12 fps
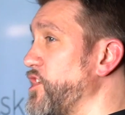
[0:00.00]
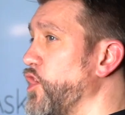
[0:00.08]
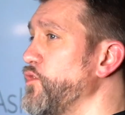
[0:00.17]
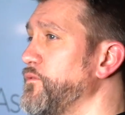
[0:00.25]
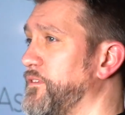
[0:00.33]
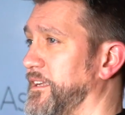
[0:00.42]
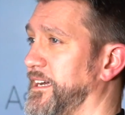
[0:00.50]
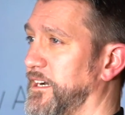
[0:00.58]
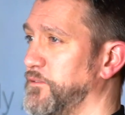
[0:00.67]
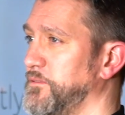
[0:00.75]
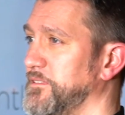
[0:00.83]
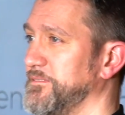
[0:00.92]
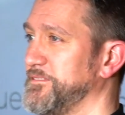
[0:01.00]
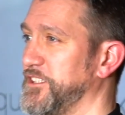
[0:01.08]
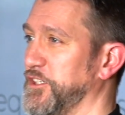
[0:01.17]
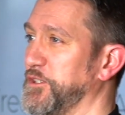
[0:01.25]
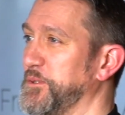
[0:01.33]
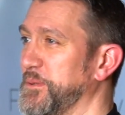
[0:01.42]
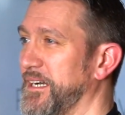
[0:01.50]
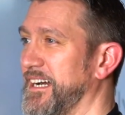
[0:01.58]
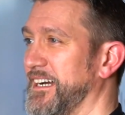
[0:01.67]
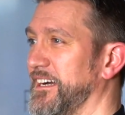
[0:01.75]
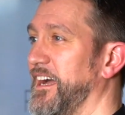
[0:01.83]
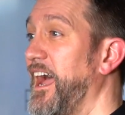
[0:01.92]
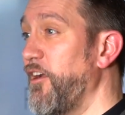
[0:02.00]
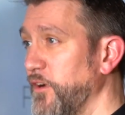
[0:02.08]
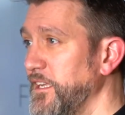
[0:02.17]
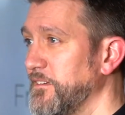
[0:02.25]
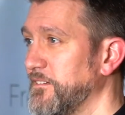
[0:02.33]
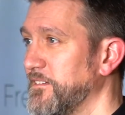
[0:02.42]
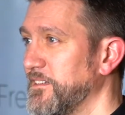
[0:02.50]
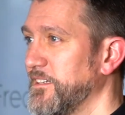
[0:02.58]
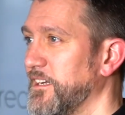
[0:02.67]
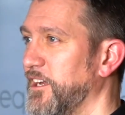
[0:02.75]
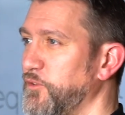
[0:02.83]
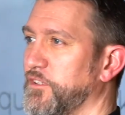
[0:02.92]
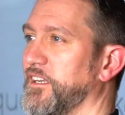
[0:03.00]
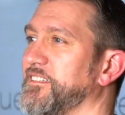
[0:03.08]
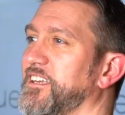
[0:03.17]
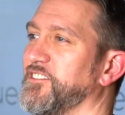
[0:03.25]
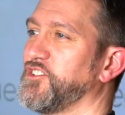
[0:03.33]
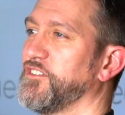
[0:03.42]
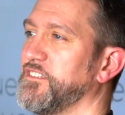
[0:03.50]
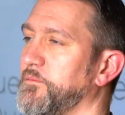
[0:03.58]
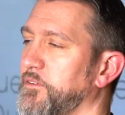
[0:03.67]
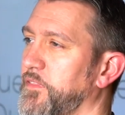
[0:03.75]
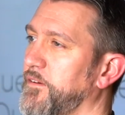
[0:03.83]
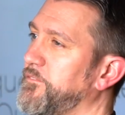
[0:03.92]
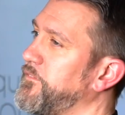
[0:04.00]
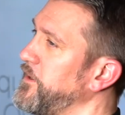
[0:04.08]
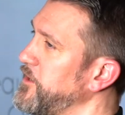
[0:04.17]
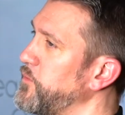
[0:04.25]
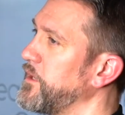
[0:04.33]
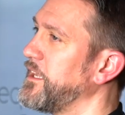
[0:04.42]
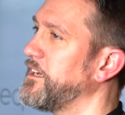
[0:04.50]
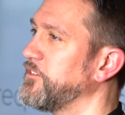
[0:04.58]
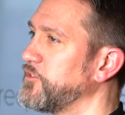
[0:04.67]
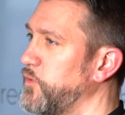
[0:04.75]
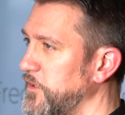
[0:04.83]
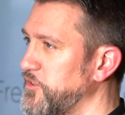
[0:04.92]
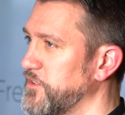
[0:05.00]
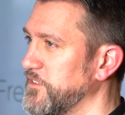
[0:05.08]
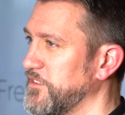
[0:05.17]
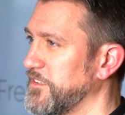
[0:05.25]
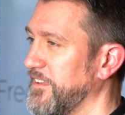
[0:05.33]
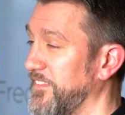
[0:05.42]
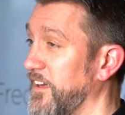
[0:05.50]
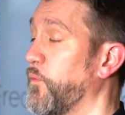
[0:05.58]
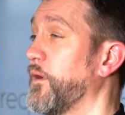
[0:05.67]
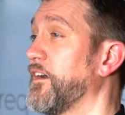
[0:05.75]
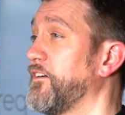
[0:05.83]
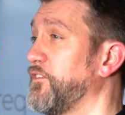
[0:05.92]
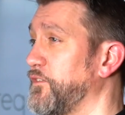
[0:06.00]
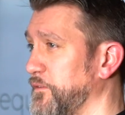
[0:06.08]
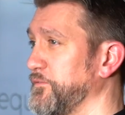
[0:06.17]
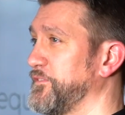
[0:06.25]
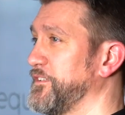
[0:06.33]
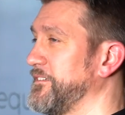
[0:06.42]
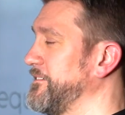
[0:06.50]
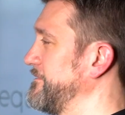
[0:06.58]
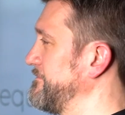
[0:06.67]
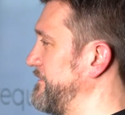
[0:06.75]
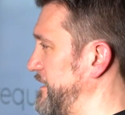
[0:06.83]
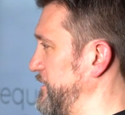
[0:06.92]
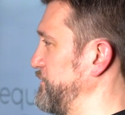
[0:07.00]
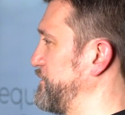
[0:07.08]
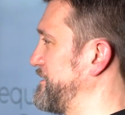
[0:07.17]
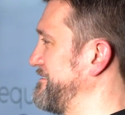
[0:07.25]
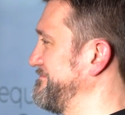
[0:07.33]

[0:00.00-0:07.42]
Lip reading: over now to Harry, who's going to touch on some of the frequently asked questions that we are often asked.